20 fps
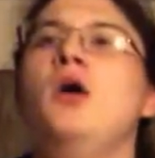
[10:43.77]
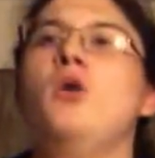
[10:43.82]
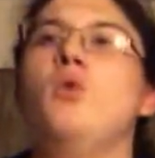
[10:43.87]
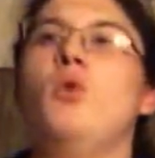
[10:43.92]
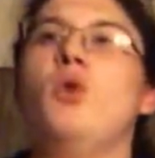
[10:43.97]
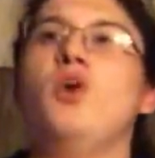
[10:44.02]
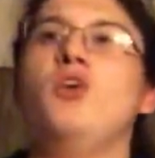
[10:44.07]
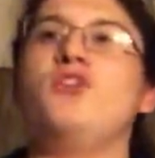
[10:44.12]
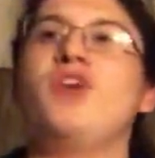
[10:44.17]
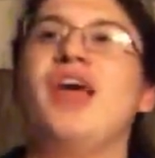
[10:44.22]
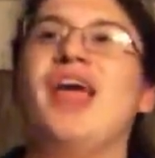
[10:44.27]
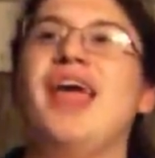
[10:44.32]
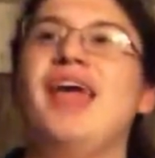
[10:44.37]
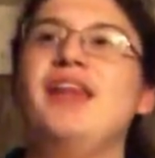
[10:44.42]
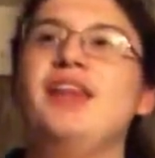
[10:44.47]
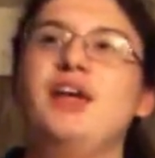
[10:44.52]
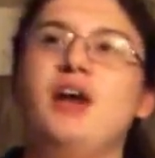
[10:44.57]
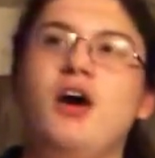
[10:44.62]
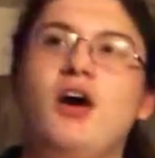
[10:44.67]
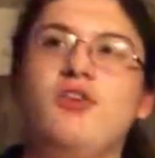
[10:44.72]
was
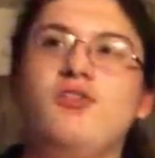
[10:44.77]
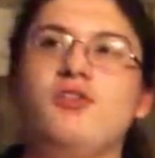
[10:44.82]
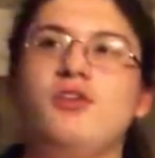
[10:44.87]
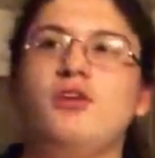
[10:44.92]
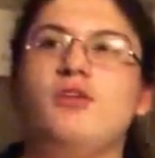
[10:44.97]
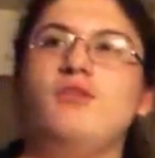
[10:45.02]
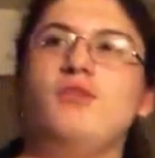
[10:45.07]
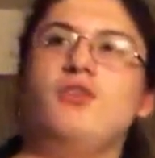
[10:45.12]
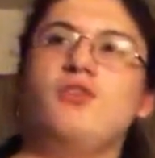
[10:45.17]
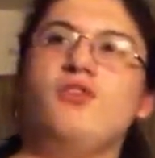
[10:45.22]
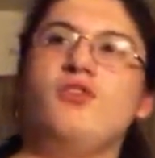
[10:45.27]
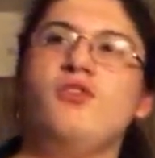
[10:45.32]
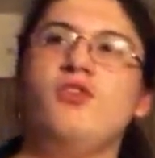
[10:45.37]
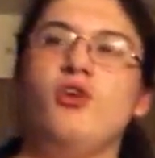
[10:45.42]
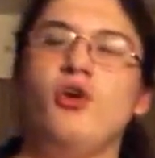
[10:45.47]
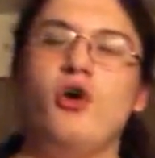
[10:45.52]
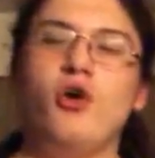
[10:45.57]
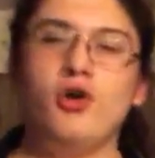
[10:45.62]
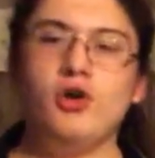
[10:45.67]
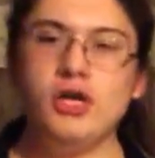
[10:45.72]
Haley Osser versus
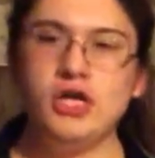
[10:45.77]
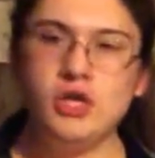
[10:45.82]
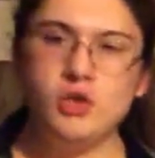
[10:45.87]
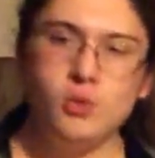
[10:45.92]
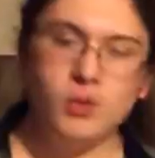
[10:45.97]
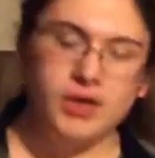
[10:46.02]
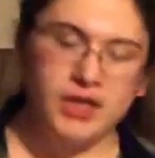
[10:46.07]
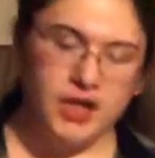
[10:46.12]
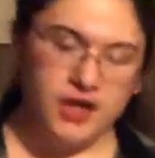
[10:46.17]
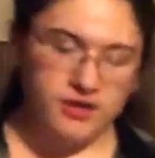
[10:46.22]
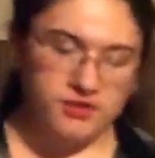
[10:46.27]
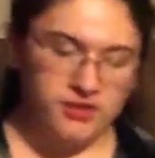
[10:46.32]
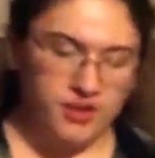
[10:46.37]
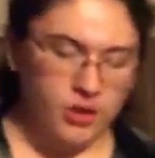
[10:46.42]
Her Equinox.